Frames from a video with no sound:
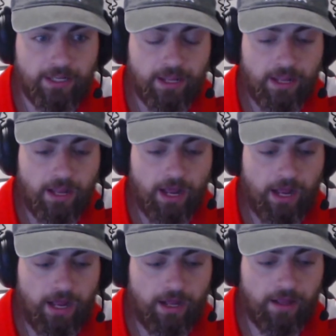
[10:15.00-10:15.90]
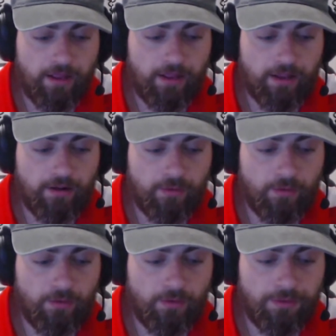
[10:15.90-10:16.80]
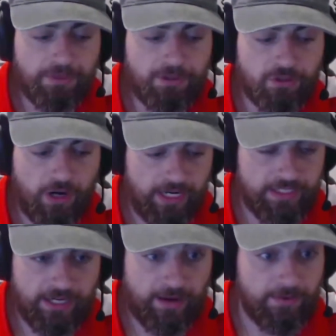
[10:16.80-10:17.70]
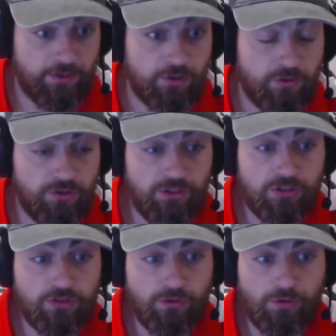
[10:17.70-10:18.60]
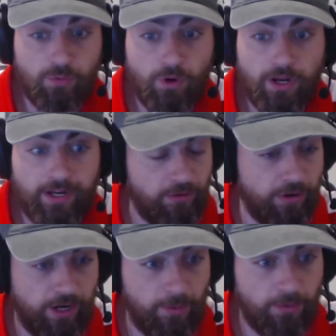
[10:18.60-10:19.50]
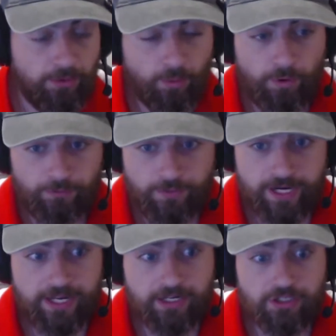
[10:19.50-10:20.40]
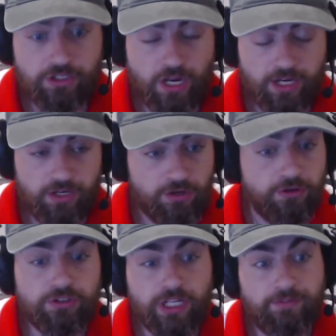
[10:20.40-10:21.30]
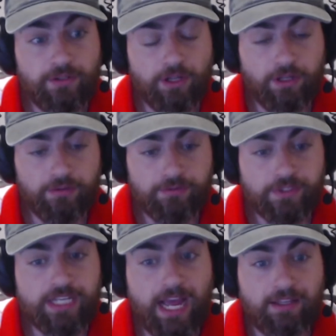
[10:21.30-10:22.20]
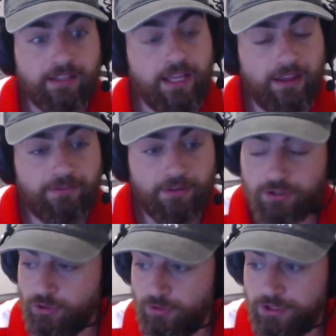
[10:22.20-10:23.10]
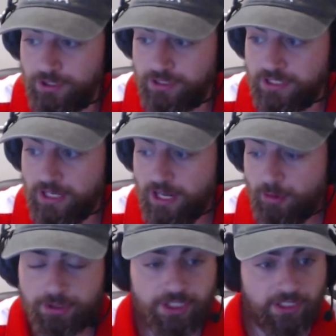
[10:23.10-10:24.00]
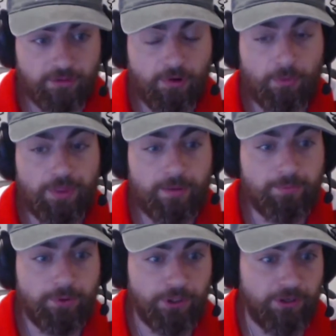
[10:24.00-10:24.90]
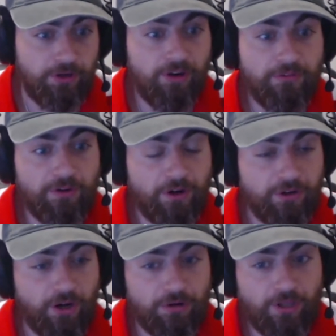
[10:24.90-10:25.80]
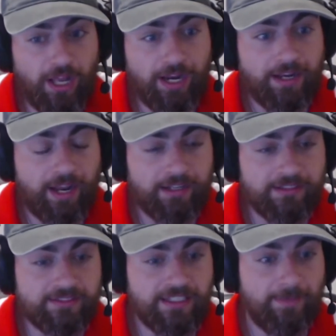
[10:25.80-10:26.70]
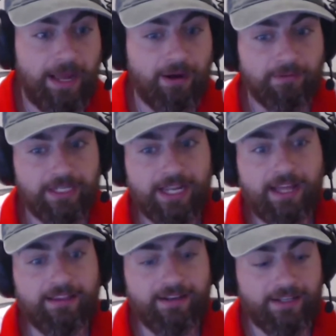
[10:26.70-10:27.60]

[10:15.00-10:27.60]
the tries in the game that Georgia scored were incredible, were freaky, a huge level of talent there for the Georgians, particularly the one where they booted it off their own goal line and somehow regathered it.